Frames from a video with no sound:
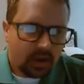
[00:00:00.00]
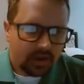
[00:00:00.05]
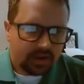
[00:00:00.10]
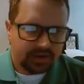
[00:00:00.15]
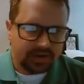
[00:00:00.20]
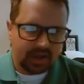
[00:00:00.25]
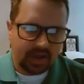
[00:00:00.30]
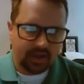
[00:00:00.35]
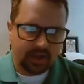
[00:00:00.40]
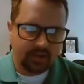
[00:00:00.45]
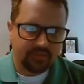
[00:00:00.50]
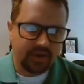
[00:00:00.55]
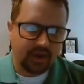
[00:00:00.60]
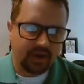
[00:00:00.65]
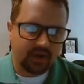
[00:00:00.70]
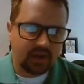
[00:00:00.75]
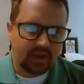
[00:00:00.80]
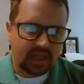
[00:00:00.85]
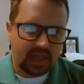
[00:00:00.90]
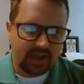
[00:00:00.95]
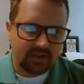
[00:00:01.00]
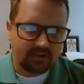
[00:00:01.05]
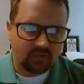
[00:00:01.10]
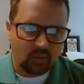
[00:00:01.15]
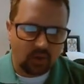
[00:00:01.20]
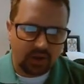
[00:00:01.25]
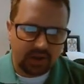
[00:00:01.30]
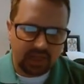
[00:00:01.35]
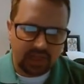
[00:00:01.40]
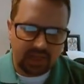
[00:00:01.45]
Now, there are class
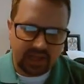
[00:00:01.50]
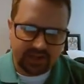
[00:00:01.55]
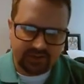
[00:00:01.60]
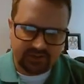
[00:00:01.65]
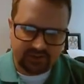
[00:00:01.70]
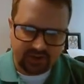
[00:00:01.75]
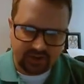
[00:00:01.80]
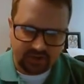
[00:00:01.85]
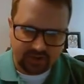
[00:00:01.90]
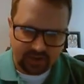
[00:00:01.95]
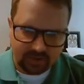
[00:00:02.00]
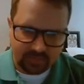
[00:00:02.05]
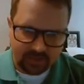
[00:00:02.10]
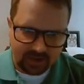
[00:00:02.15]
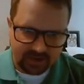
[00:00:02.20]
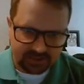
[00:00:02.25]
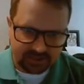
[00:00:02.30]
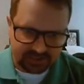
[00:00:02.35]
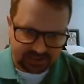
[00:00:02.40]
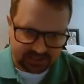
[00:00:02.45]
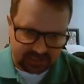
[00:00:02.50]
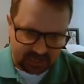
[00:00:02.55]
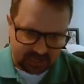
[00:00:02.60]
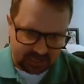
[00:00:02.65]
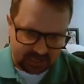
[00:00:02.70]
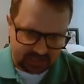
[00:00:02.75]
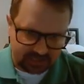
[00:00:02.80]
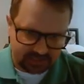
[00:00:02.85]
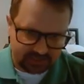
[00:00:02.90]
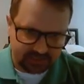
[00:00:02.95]
1, class 2
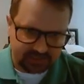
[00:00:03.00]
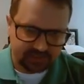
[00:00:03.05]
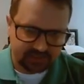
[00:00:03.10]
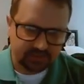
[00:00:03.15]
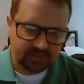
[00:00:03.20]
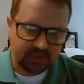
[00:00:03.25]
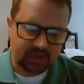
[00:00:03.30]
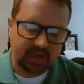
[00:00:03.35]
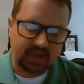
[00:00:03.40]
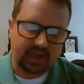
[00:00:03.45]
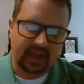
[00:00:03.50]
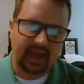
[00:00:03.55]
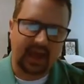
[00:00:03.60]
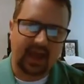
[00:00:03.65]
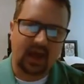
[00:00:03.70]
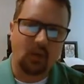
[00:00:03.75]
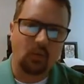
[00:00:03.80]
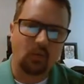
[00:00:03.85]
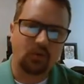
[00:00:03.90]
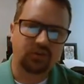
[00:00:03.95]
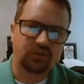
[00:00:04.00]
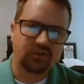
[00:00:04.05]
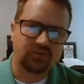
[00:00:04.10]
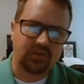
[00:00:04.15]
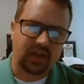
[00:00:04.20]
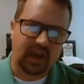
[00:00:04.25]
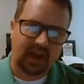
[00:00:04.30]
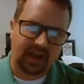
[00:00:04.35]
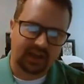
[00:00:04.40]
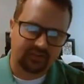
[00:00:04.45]
MHCs. Okay, I want you
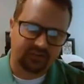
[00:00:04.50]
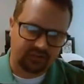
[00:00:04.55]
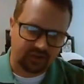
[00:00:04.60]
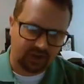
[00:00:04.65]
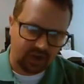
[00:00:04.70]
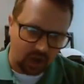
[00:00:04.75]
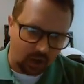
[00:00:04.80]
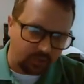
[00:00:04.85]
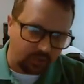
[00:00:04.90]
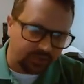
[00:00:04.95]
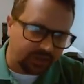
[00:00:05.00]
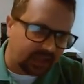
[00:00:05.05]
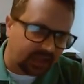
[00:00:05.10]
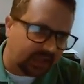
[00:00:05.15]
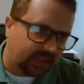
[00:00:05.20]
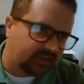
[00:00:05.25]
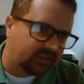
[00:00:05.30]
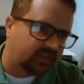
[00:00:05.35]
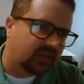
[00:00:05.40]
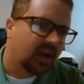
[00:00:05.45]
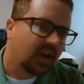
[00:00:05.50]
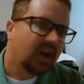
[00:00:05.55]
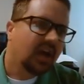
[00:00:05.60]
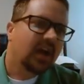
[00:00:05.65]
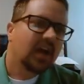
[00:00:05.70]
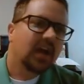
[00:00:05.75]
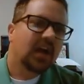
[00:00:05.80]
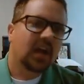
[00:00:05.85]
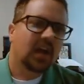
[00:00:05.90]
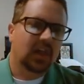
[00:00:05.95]
guys to know these.
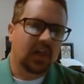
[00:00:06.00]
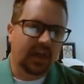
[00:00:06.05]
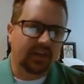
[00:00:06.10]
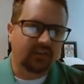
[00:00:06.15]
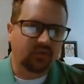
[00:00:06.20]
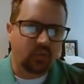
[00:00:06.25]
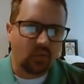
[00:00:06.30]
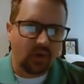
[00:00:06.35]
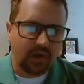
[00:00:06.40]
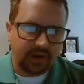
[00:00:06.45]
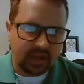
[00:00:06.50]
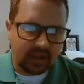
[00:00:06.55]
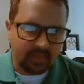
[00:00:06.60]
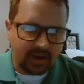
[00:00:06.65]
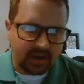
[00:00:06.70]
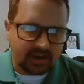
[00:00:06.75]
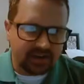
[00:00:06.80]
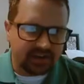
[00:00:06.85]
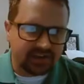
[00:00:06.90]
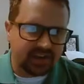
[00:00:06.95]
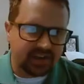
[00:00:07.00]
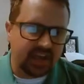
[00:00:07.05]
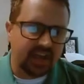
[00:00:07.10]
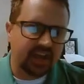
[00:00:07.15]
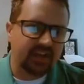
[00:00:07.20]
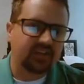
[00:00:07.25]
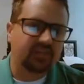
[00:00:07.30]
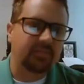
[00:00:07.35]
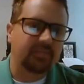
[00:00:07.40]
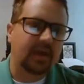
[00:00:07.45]
Class 1 MHC
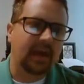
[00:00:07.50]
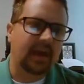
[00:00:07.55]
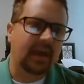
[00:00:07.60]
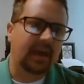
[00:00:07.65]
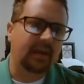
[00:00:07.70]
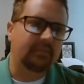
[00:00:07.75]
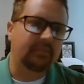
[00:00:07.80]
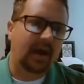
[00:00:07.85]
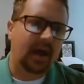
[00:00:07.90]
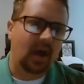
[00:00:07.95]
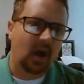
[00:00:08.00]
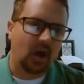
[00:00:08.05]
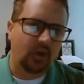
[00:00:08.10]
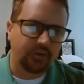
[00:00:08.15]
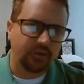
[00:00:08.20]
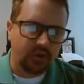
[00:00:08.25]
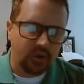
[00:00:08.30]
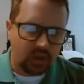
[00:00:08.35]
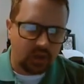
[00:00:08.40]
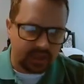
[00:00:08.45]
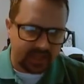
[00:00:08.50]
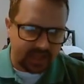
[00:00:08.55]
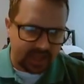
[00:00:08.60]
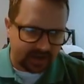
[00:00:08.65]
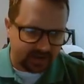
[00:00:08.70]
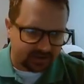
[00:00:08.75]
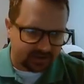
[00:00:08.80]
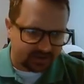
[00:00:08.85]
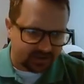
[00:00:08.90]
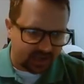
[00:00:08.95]
is made by all
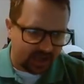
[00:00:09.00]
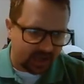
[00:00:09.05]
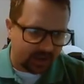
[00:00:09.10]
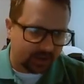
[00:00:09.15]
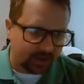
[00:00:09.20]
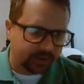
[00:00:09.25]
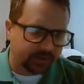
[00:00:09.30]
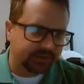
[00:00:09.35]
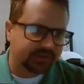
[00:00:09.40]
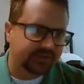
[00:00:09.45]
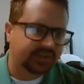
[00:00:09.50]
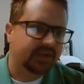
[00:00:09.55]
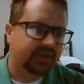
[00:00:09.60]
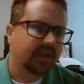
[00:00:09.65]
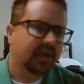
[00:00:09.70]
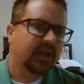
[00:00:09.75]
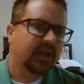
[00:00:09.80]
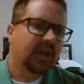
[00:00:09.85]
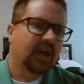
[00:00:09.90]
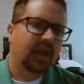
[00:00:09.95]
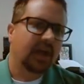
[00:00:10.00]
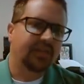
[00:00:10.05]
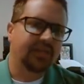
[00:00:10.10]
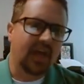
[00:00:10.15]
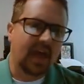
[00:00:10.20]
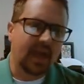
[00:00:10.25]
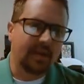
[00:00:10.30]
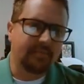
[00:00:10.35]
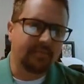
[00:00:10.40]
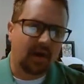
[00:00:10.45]
nucleated cells.
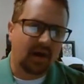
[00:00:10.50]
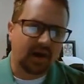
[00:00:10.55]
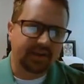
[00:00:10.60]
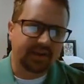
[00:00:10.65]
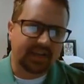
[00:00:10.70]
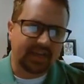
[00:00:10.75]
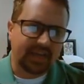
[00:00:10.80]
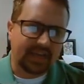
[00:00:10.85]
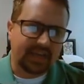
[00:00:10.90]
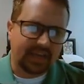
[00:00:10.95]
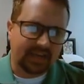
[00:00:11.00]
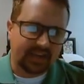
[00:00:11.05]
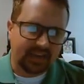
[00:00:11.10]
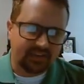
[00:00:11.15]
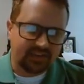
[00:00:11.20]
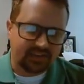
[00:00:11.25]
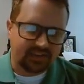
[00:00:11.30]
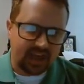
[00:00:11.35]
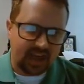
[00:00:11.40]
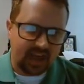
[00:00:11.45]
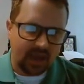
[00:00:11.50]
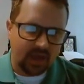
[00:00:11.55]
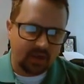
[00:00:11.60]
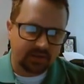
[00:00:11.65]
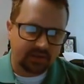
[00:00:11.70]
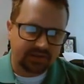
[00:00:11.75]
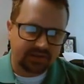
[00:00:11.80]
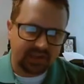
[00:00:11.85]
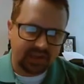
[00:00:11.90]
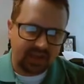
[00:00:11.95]
They bond to any
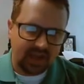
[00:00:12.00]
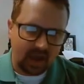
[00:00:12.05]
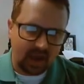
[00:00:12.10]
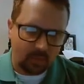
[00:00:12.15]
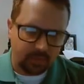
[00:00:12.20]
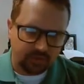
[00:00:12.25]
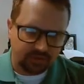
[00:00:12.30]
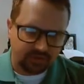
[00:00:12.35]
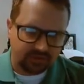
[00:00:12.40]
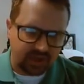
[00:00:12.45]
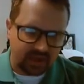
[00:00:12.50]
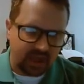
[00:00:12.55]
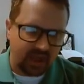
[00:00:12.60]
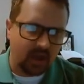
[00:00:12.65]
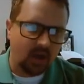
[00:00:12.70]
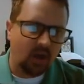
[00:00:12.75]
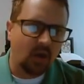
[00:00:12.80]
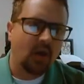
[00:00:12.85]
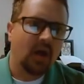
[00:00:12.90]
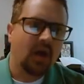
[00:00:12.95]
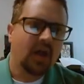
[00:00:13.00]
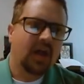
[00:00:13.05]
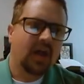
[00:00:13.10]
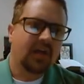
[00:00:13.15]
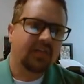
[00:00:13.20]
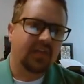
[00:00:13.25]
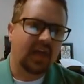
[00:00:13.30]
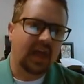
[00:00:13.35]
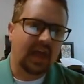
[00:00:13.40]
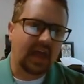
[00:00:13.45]
cell, a T helper cell
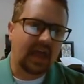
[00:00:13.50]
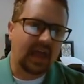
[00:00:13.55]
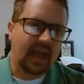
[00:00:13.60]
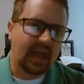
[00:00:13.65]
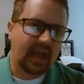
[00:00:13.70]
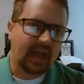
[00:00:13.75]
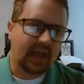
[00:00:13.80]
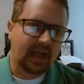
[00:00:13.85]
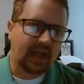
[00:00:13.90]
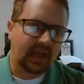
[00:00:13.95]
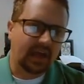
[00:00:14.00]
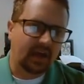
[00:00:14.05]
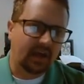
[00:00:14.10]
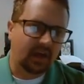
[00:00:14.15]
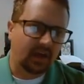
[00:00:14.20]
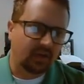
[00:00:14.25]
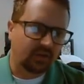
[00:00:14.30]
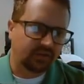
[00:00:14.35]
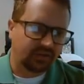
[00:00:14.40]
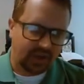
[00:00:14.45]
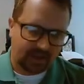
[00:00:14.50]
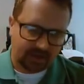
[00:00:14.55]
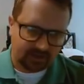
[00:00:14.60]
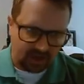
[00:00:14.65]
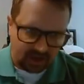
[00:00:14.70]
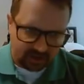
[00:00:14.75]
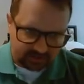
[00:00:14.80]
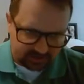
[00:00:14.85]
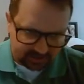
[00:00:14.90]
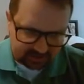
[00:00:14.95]
that has, or
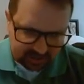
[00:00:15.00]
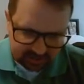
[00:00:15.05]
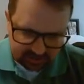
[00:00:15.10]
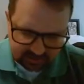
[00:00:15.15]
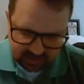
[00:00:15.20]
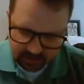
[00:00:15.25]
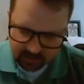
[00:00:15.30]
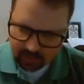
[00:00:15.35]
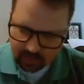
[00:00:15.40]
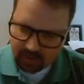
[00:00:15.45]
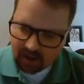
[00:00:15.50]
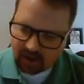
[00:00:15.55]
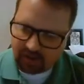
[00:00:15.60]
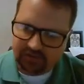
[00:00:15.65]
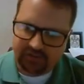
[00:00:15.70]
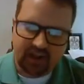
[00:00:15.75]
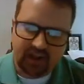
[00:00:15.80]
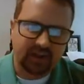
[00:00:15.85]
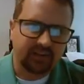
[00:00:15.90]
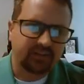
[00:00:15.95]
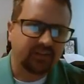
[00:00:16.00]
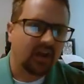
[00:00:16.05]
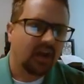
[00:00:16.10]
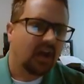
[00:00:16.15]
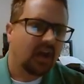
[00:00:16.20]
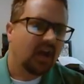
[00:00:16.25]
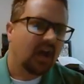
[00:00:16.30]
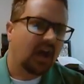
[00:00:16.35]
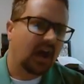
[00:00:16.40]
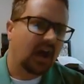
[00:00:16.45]
cytotoxic T cell, I apologize,
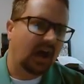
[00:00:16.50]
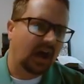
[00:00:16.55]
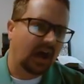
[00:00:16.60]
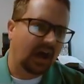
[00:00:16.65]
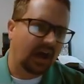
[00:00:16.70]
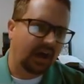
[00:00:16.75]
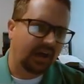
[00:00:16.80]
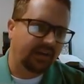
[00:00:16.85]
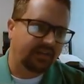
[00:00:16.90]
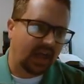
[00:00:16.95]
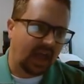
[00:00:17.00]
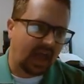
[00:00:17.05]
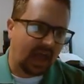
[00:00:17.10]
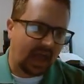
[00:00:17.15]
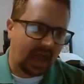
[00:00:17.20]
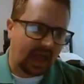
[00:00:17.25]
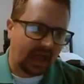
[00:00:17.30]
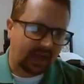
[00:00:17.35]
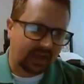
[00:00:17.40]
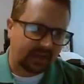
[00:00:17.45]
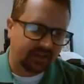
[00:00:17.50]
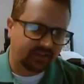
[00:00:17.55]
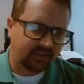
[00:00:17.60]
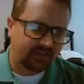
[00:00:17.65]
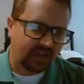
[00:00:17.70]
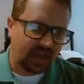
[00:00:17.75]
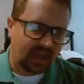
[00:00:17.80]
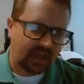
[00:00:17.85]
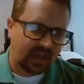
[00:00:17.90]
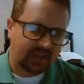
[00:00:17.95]
that
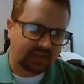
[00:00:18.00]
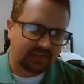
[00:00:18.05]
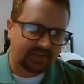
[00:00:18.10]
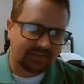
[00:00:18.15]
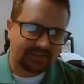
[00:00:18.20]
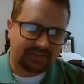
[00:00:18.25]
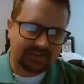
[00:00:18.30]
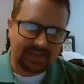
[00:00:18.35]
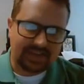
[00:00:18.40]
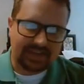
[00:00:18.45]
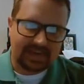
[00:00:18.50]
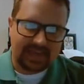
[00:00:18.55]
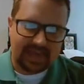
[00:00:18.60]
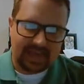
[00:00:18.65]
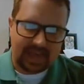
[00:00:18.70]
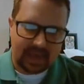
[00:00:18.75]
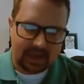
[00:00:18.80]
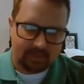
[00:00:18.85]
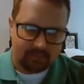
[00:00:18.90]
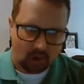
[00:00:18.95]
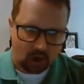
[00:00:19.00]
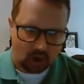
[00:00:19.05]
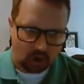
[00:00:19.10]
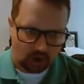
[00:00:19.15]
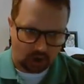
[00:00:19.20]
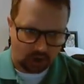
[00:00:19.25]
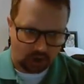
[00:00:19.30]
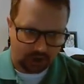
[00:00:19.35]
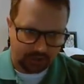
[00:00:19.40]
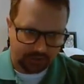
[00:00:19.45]
has a CD8
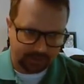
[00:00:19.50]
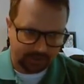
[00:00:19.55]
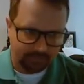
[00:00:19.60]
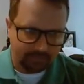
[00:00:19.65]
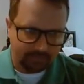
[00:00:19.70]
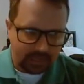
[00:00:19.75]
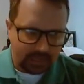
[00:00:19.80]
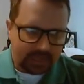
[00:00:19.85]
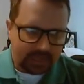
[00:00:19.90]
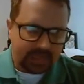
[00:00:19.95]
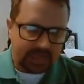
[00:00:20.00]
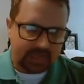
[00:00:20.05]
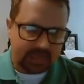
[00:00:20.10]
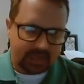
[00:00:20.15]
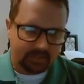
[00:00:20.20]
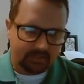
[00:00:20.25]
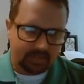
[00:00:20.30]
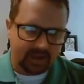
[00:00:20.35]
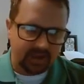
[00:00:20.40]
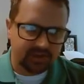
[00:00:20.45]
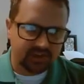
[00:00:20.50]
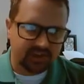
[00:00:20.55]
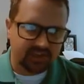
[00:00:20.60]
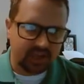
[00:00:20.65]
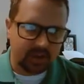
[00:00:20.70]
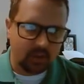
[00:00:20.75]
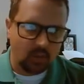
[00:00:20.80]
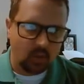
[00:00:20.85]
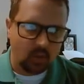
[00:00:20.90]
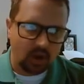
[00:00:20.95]
marker on it.
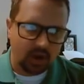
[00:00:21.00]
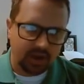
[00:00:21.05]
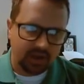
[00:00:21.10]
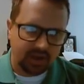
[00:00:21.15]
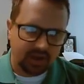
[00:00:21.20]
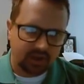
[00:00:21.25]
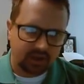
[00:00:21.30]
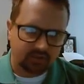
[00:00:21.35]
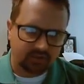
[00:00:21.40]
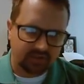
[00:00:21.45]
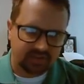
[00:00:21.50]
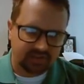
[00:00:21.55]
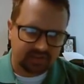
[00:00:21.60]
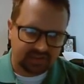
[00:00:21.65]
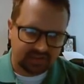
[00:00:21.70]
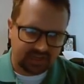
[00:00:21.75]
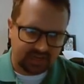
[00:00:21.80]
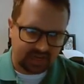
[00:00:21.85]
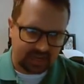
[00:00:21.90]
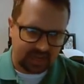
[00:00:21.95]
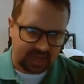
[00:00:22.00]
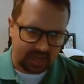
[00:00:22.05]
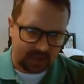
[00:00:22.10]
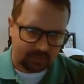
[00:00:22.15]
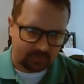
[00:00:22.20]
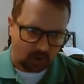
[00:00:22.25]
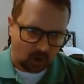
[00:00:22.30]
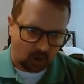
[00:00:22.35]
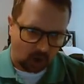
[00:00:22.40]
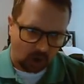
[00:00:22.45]
MHC1 goes with a
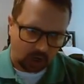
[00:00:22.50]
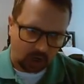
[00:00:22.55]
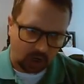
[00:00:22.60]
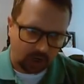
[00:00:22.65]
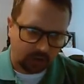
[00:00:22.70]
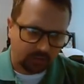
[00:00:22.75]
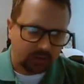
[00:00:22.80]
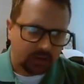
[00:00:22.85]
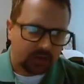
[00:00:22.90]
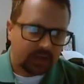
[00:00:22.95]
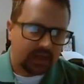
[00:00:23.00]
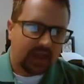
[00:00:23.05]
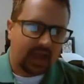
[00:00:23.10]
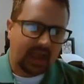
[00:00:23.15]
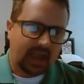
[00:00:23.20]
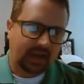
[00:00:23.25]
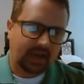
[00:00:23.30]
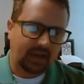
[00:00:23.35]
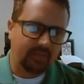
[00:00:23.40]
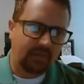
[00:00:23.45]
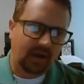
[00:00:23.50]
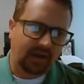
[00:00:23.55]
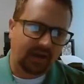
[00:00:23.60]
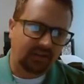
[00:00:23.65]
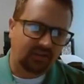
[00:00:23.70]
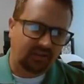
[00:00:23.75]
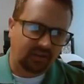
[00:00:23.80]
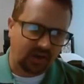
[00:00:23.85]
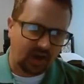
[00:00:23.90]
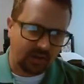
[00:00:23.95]
CD8 marker.
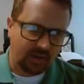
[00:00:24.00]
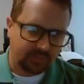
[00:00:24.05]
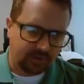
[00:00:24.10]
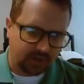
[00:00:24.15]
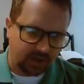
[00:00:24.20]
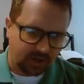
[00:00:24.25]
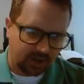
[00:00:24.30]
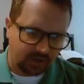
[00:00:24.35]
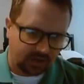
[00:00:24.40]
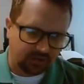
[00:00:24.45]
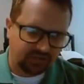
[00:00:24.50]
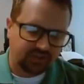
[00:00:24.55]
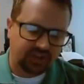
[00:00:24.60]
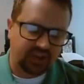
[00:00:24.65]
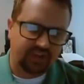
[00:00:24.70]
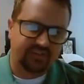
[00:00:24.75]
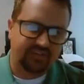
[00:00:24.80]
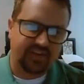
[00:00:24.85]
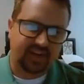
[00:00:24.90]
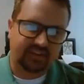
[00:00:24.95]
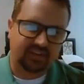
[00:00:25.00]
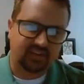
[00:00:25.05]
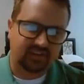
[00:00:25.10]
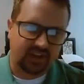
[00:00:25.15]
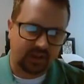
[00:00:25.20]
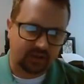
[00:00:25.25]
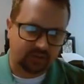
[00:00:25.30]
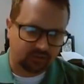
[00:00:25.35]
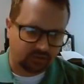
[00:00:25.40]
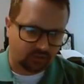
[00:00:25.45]
Antibodies are not produced, the infected
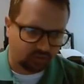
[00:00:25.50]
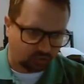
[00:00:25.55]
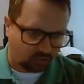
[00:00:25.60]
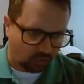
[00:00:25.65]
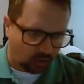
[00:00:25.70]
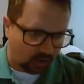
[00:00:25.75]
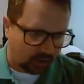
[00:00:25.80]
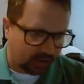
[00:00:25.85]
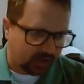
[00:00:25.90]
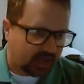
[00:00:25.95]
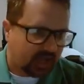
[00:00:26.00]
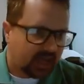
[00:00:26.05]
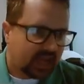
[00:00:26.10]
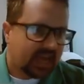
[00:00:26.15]
cell is destroyed.